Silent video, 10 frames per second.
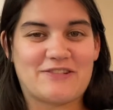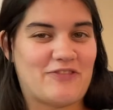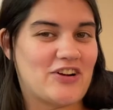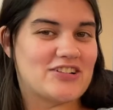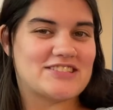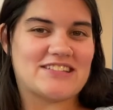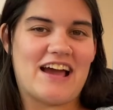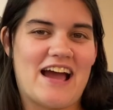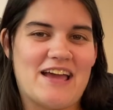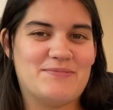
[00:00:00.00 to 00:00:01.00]
first
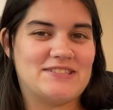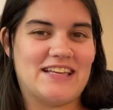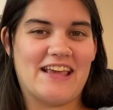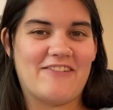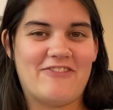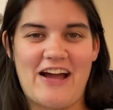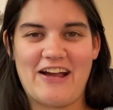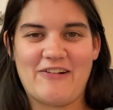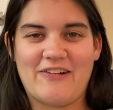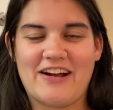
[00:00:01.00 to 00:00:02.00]
time seeing
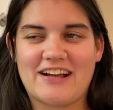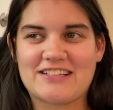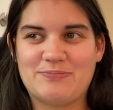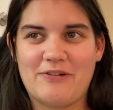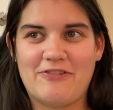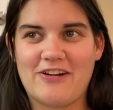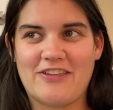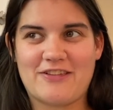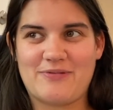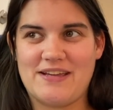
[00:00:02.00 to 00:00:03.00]
fireworks. Before
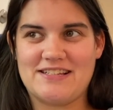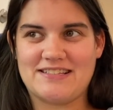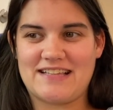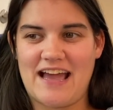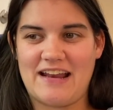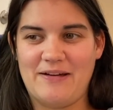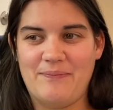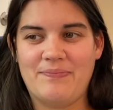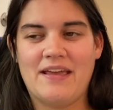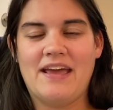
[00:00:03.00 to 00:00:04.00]
this, we had just had
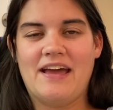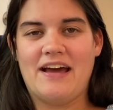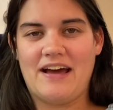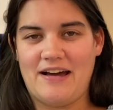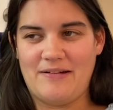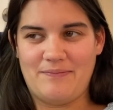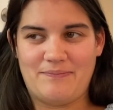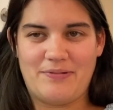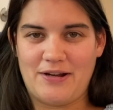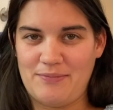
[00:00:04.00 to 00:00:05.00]
him um,
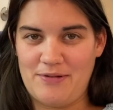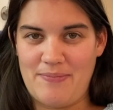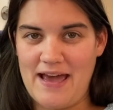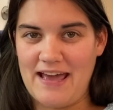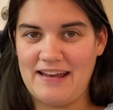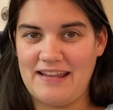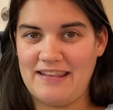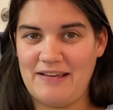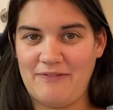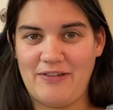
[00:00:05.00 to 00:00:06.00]
put him to bed, and
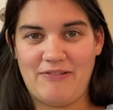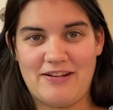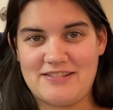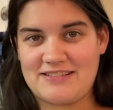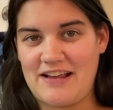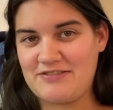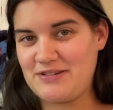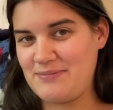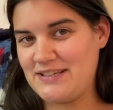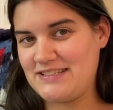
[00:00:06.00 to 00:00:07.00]
then we would just have
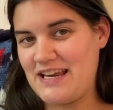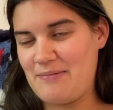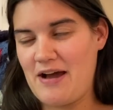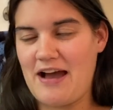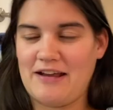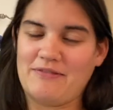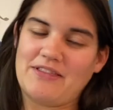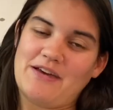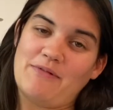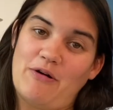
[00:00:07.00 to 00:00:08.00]
somebody stay behind
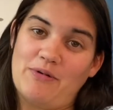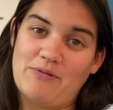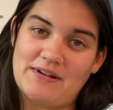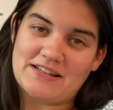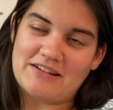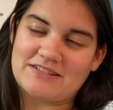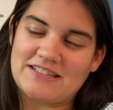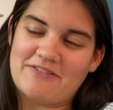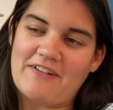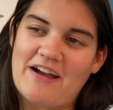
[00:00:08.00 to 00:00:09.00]
with him while we went to go
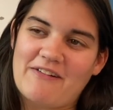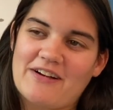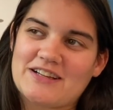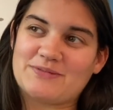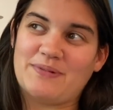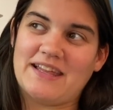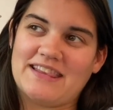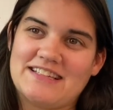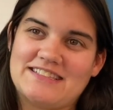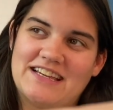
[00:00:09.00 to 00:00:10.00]
see fireworks. But
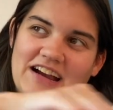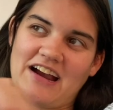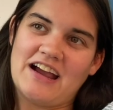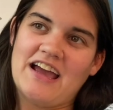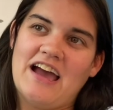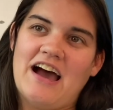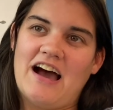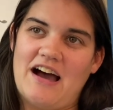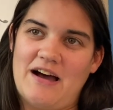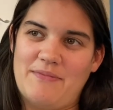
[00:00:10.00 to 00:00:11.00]
this year,
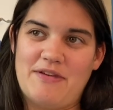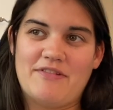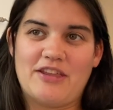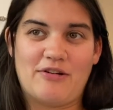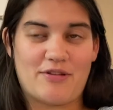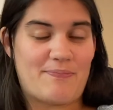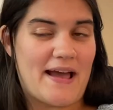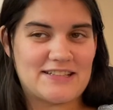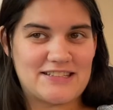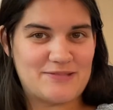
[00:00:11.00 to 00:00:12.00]
um, even though it was
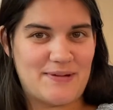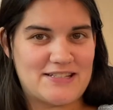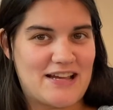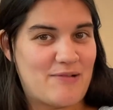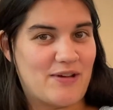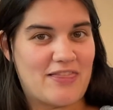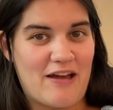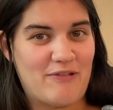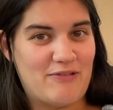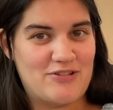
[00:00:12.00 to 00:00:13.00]
past his bedtime, we
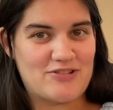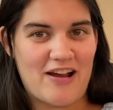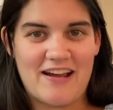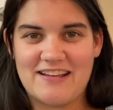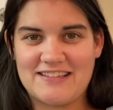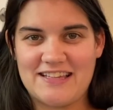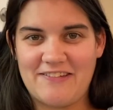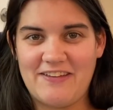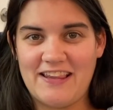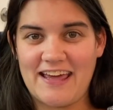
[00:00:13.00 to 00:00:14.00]
thought we would try it and see
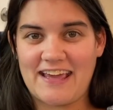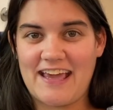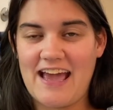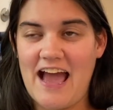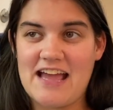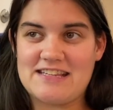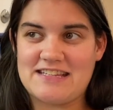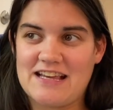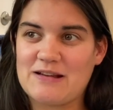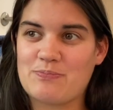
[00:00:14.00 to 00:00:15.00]
if he'd like it. I
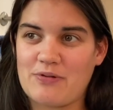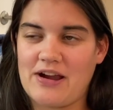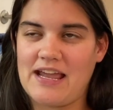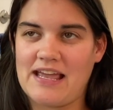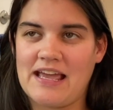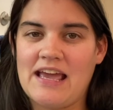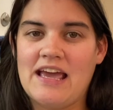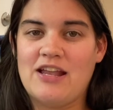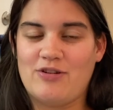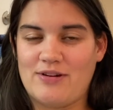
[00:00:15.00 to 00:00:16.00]
did bring
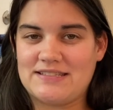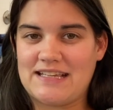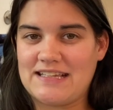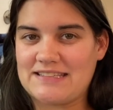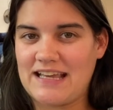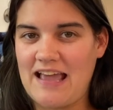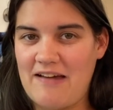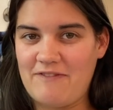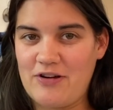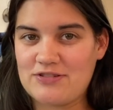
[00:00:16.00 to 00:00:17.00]
noise canceling
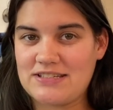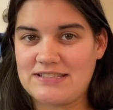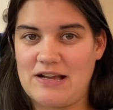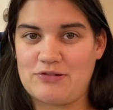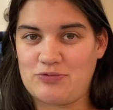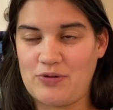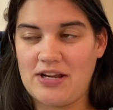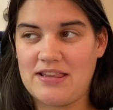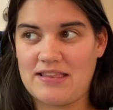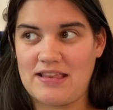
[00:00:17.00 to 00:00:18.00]
headphones because I was
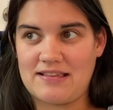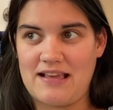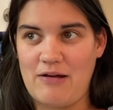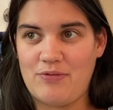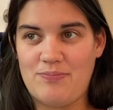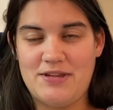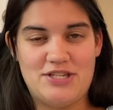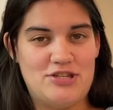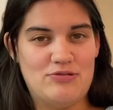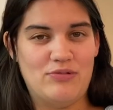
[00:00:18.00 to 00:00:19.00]
worried that the sound would be
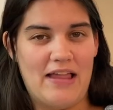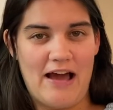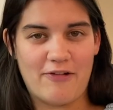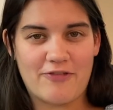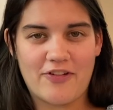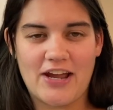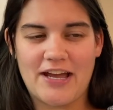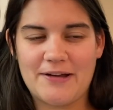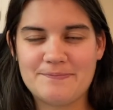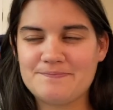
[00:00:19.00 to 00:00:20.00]
too loud for
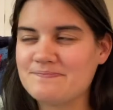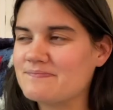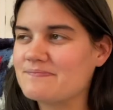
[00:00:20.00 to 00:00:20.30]
him